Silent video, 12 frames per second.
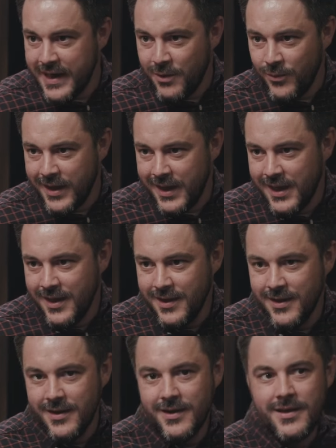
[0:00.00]
that way.
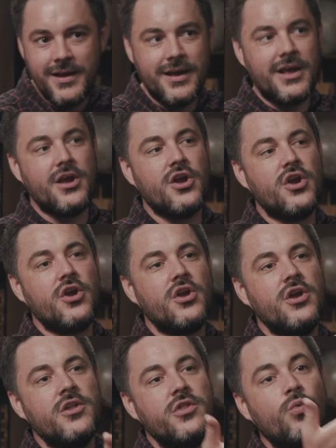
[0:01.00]

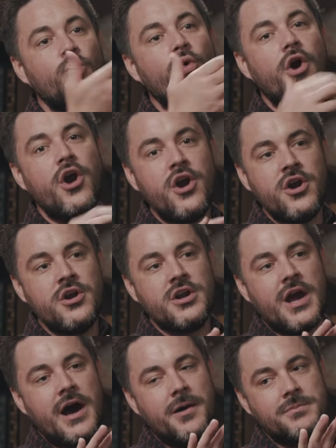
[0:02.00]
The word
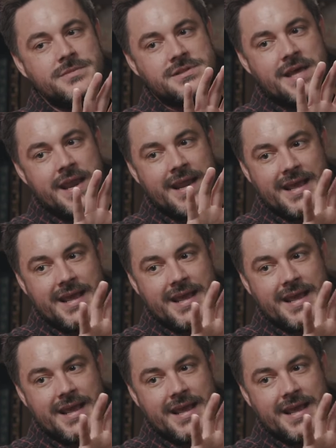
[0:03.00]
comes and